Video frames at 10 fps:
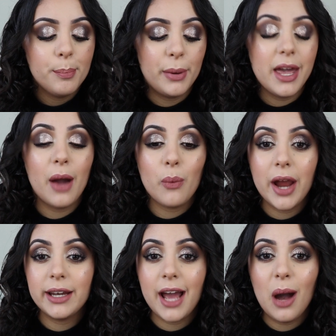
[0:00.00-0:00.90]
But yeah,
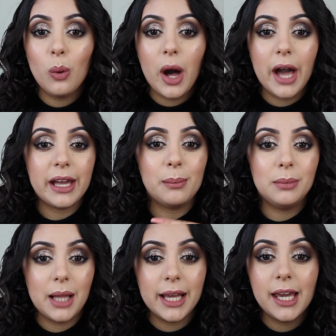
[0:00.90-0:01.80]
right now I
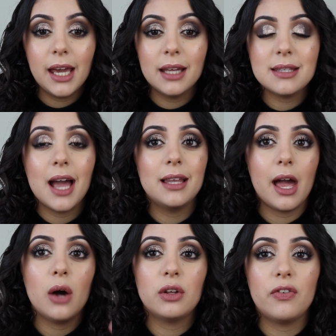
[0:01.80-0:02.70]
am liking it. I
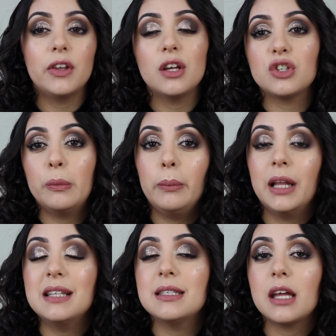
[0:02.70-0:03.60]
like how the foundation
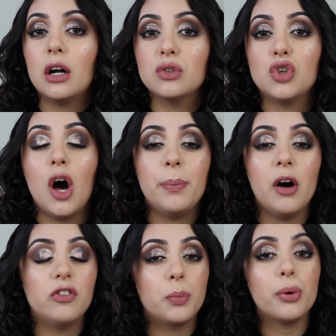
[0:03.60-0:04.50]
blended on top
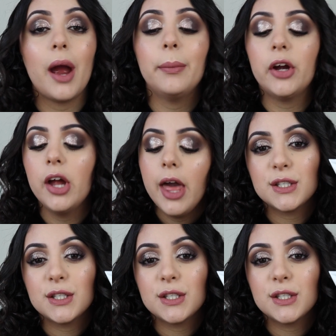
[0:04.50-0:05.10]
of the primer.